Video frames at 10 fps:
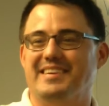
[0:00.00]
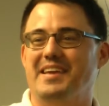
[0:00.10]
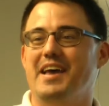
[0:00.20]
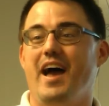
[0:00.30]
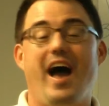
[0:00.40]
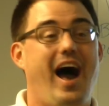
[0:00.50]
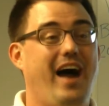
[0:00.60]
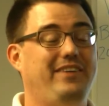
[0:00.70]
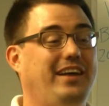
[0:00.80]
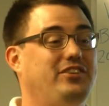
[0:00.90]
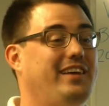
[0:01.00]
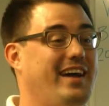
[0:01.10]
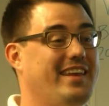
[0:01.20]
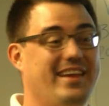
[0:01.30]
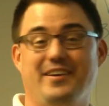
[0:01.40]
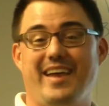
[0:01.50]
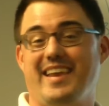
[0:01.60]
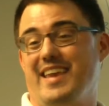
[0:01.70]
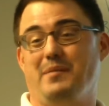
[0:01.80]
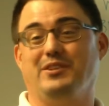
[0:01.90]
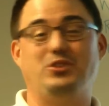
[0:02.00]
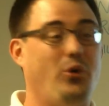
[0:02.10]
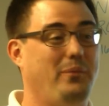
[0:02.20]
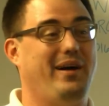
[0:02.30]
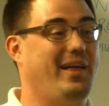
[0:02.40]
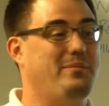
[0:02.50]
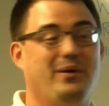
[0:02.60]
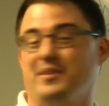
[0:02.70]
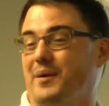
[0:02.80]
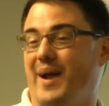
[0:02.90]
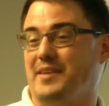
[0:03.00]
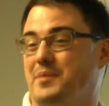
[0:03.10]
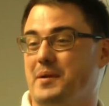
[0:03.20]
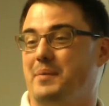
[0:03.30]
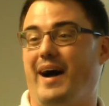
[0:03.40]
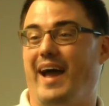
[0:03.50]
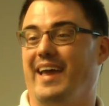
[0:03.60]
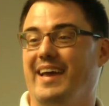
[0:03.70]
And I've actually got an internet-enabled doorbell I built with a Raspberry Pi.